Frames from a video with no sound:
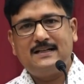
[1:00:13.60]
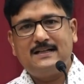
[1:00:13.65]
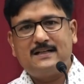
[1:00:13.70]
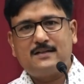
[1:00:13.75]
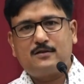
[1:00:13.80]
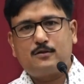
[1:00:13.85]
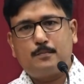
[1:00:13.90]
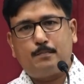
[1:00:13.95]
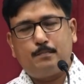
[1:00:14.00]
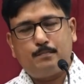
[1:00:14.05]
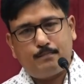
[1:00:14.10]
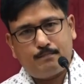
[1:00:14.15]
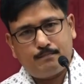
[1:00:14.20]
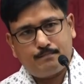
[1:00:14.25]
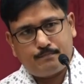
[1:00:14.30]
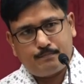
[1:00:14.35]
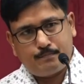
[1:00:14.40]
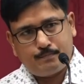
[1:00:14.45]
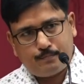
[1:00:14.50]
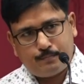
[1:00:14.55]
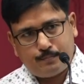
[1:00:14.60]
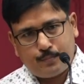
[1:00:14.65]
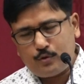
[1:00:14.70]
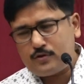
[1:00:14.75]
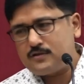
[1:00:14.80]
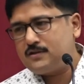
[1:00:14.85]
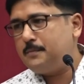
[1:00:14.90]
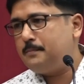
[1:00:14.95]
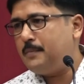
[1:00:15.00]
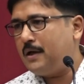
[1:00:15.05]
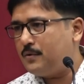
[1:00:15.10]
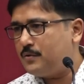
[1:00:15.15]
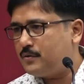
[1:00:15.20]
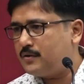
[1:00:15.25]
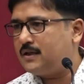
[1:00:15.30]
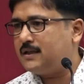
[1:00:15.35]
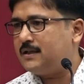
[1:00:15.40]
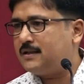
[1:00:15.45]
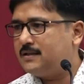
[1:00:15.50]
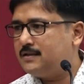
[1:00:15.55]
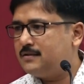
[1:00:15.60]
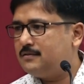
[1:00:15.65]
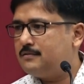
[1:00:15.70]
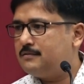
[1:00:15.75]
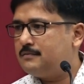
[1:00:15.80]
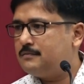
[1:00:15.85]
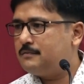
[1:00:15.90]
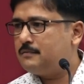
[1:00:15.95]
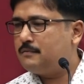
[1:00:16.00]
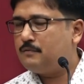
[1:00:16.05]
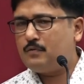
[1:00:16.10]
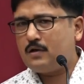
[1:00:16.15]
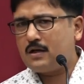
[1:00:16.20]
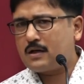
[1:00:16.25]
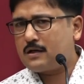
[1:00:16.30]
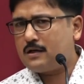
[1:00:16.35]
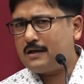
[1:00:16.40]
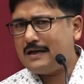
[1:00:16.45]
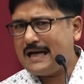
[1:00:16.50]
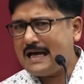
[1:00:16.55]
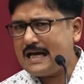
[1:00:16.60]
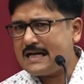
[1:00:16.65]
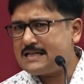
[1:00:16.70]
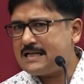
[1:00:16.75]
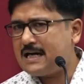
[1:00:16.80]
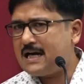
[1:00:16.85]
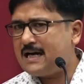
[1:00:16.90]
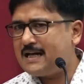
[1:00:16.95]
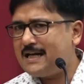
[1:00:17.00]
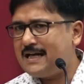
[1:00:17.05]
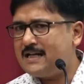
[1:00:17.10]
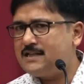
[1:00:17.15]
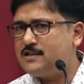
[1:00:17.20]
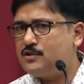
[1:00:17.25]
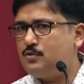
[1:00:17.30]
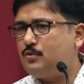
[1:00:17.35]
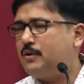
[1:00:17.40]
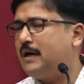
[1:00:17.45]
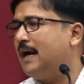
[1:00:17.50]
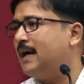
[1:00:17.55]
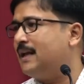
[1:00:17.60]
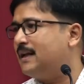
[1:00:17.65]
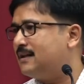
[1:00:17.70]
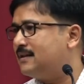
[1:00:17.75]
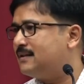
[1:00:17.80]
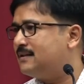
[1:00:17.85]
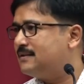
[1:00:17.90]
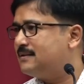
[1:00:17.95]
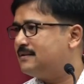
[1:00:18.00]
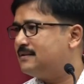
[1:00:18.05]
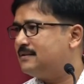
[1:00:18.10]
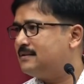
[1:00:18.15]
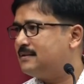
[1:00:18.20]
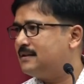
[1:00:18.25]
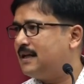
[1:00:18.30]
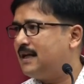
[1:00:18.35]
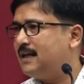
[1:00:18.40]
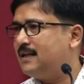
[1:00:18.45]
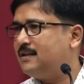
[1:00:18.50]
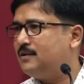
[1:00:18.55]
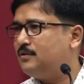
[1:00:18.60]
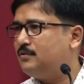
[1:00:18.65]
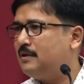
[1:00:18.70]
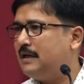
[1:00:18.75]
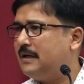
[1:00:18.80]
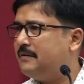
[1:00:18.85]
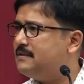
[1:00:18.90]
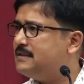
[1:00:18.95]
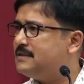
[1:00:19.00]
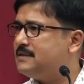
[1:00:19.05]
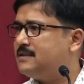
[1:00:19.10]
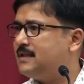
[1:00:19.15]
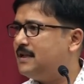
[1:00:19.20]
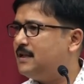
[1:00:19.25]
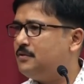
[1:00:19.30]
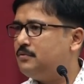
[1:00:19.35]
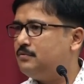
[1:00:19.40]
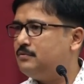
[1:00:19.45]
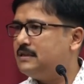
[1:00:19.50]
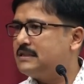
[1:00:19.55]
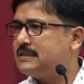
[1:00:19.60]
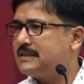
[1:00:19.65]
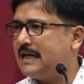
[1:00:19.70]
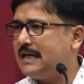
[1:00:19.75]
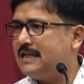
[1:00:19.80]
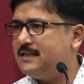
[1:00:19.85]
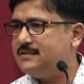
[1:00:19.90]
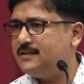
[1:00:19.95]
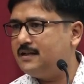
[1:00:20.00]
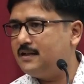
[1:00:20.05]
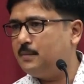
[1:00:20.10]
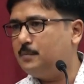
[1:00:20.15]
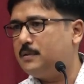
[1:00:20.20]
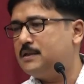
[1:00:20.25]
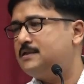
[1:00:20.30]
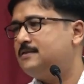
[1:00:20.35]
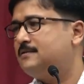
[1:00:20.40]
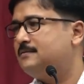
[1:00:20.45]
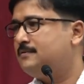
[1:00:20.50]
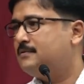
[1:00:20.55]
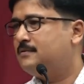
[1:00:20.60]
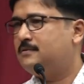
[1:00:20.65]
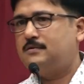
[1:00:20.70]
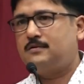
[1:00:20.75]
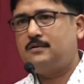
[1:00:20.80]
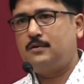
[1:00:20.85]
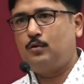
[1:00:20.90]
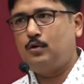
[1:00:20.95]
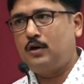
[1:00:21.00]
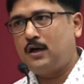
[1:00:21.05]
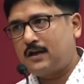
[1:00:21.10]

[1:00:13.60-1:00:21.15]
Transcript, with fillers: So push the boundary, you know, work as hard as you can. And, you know, I will tell you, the sky is the limit. Good